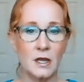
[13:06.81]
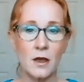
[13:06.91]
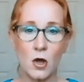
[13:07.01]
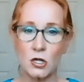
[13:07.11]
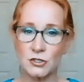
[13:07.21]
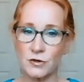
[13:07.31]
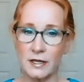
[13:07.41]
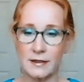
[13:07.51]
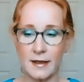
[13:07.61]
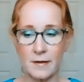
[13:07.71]
I
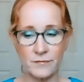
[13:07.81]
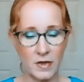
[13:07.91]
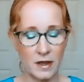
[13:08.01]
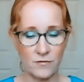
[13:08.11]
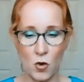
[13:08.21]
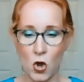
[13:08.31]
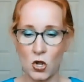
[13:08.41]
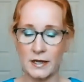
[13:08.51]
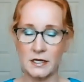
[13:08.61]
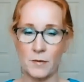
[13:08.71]
alternate them. I have them
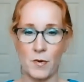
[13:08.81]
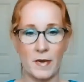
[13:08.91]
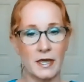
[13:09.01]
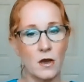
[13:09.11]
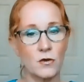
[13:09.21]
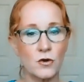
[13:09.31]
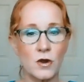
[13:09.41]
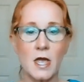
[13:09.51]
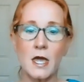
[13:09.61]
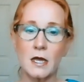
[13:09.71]
all lined up on my
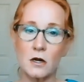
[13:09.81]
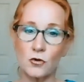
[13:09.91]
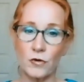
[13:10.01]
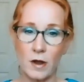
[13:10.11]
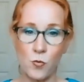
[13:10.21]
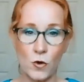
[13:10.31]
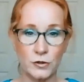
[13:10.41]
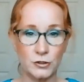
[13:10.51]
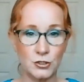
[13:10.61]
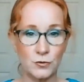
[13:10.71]
counter and I'll grab
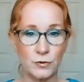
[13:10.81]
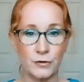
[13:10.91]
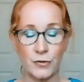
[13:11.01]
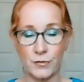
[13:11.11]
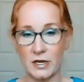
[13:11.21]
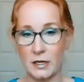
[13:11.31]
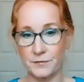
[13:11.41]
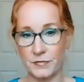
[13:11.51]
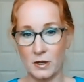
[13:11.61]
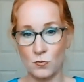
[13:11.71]
one or two or three
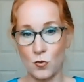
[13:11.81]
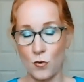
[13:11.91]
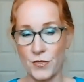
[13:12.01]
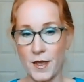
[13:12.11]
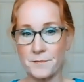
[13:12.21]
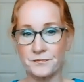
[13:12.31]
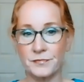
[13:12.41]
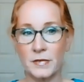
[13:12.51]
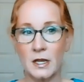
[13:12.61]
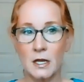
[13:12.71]
and roll them,
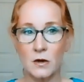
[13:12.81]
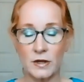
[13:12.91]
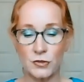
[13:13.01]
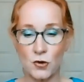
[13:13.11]
right?